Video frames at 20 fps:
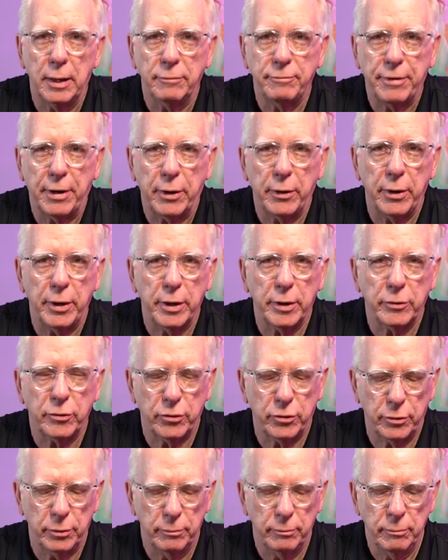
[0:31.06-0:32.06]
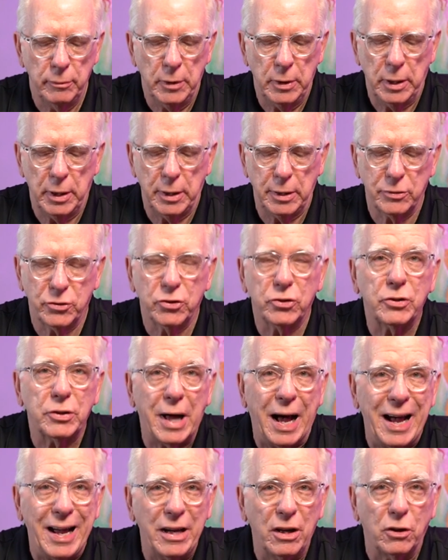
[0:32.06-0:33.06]
various
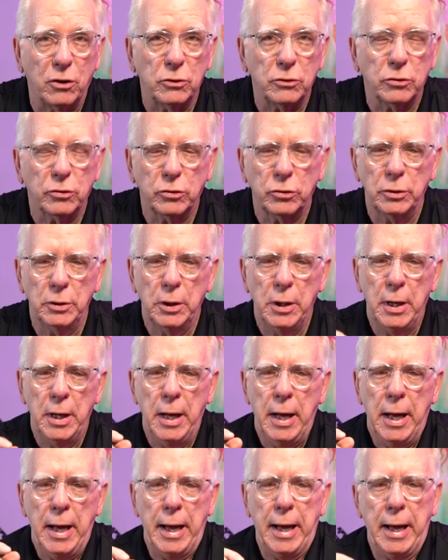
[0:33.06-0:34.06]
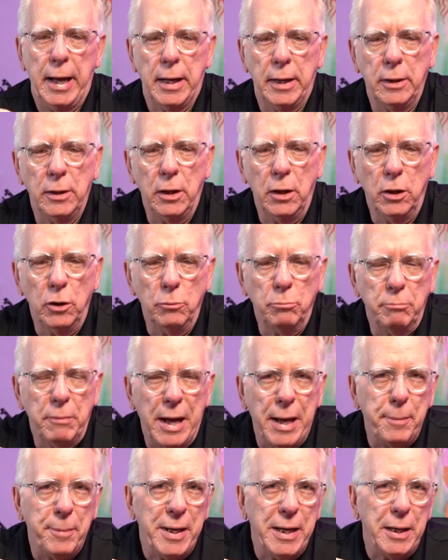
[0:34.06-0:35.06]
styles, and
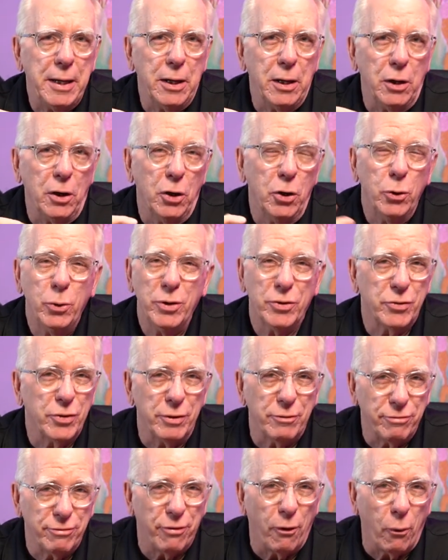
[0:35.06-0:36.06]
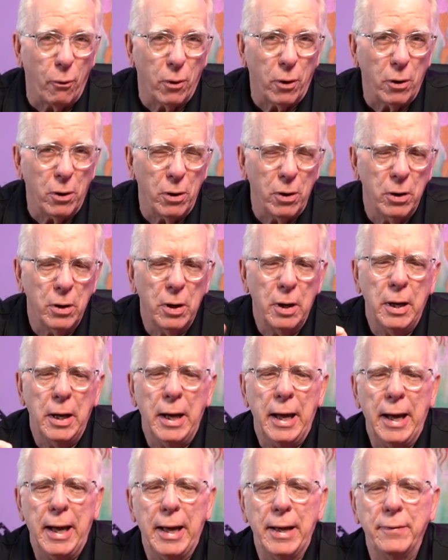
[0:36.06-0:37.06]
maybe who is it for?
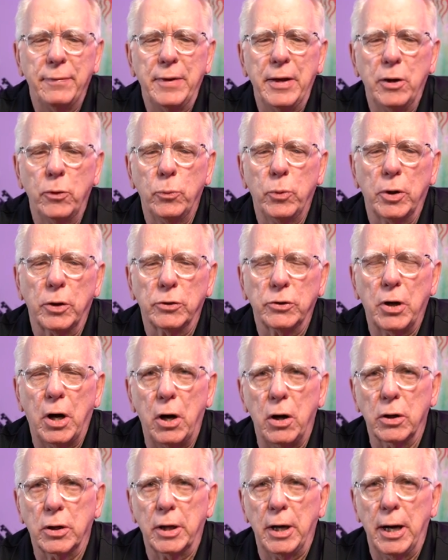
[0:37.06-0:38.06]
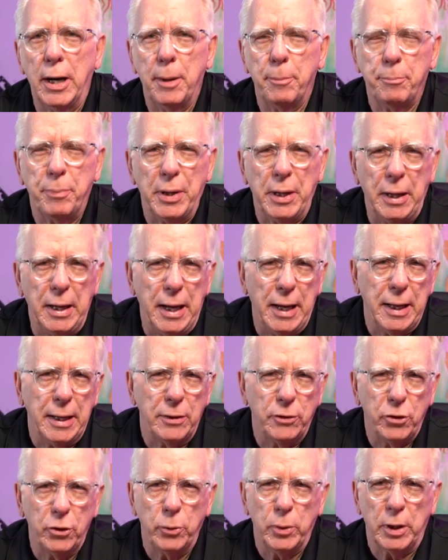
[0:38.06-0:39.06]
And then we'll talk up
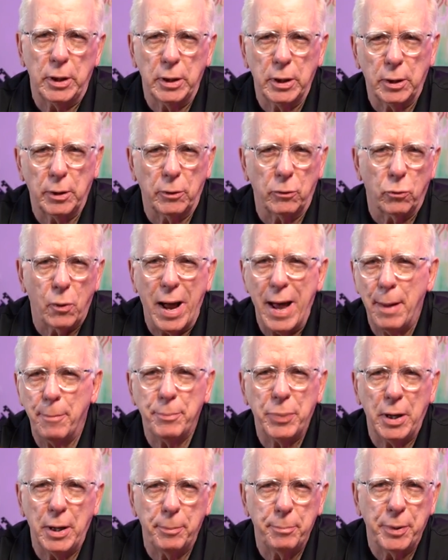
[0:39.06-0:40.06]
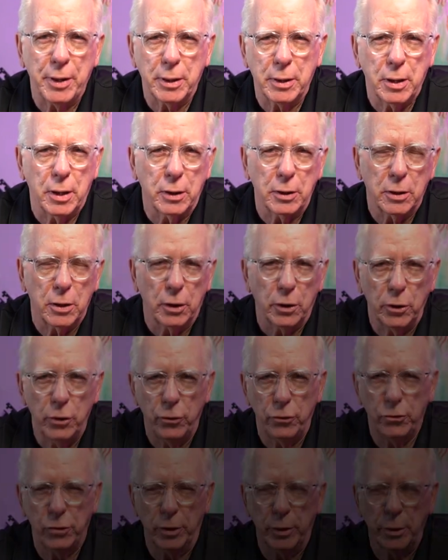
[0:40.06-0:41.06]
and do a little wrap up and conclusion.